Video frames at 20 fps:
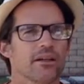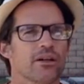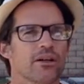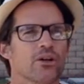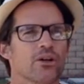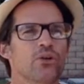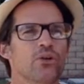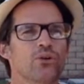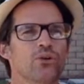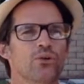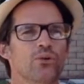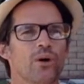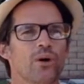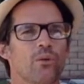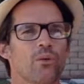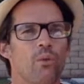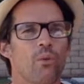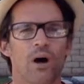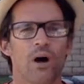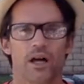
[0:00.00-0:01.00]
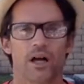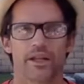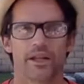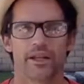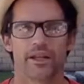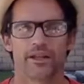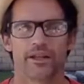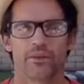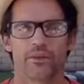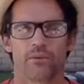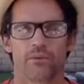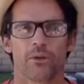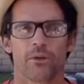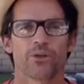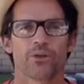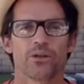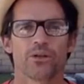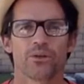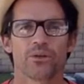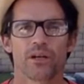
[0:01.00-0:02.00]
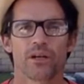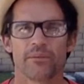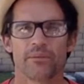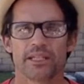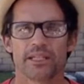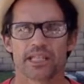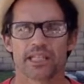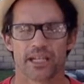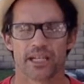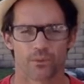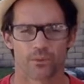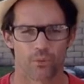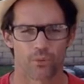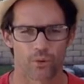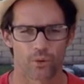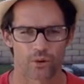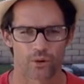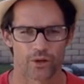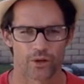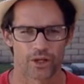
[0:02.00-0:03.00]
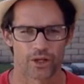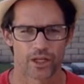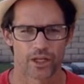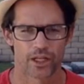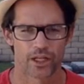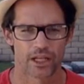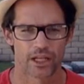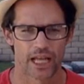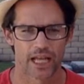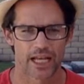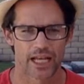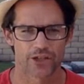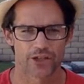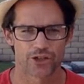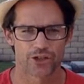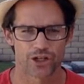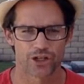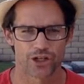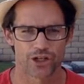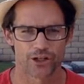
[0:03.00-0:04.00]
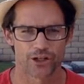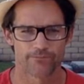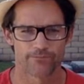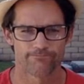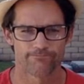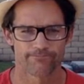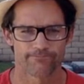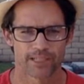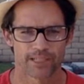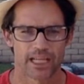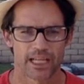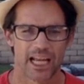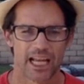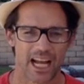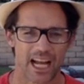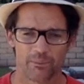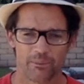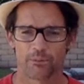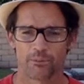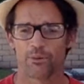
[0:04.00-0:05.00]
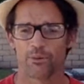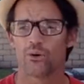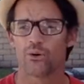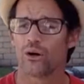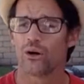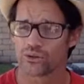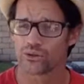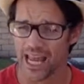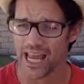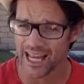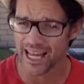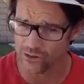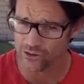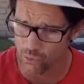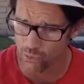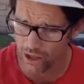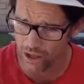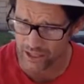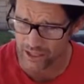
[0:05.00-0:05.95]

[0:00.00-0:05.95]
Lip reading: Who won the Roberto Clemente Award last year? Albert Pujols has won